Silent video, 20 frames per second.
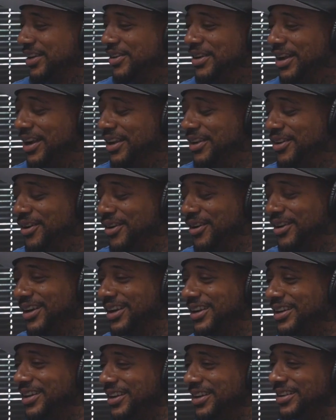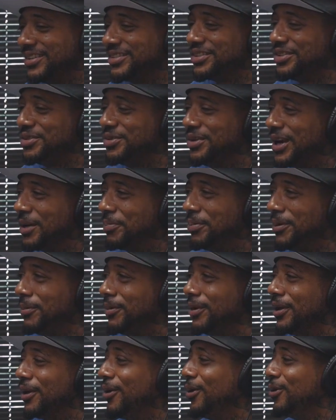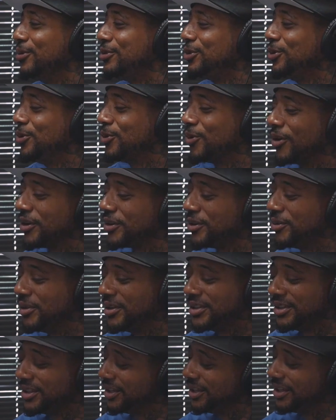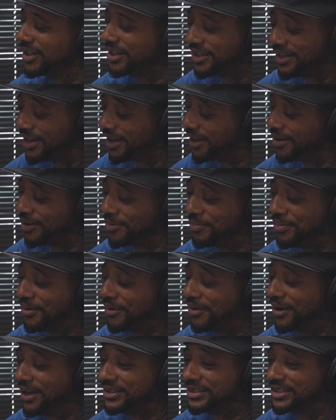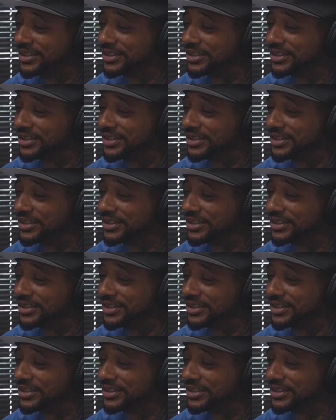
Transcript: You got young gladiators and you got people like, oh, II Crunk, you nah, bro. I